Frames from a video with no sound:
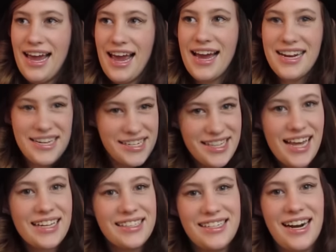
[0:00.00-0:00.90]
And
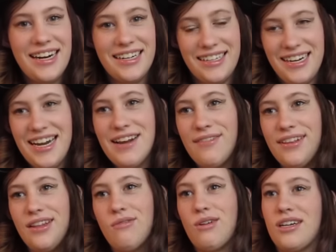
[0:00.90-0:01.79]
that's not
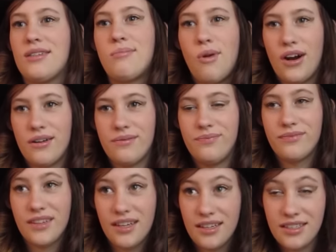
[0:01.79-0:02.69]
even the worst part.
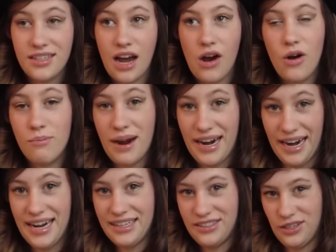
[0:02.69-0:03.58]
So my
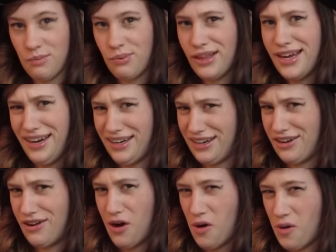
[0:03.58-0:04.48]
hands are bleeding,
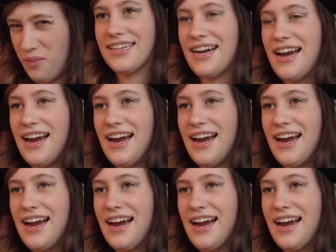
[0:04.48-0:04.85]
you know.